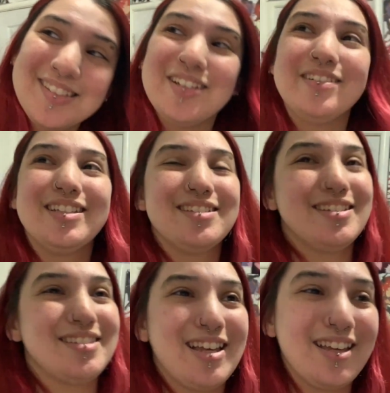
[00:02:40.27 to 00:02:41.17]
So it's
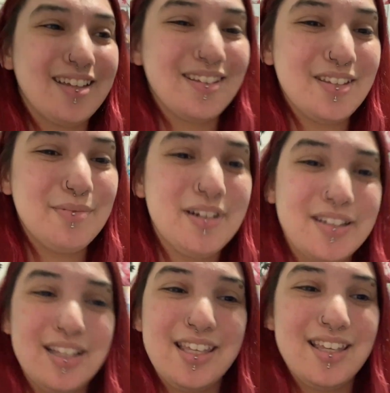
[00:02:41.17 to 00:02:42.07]
just like you put
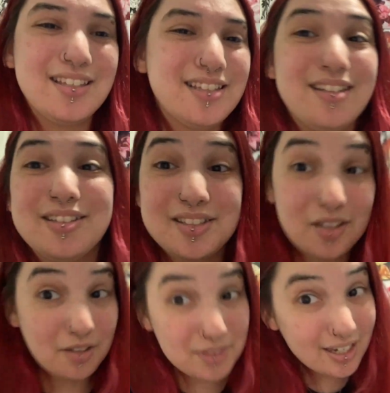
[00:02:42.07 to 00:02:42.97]
on the leggings and it looks
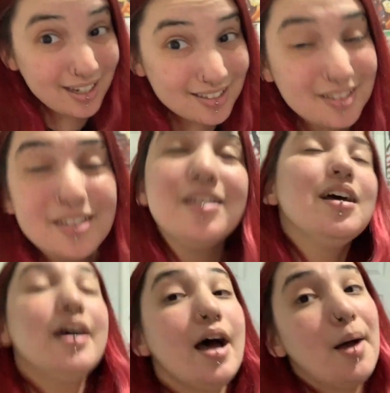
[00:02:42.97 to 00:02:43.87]
like you have thigh highs on.
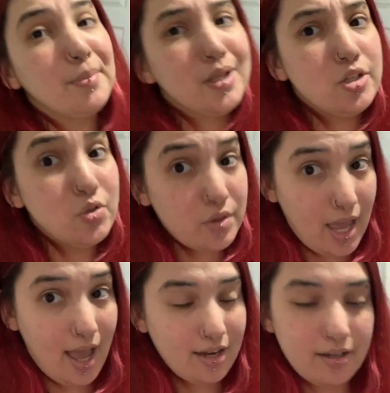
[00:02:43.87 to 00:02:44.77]
I'm gonna do
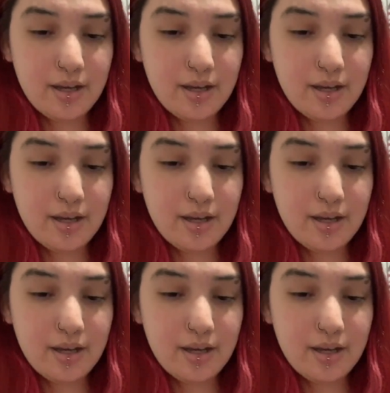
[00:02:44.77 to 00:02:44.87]
that.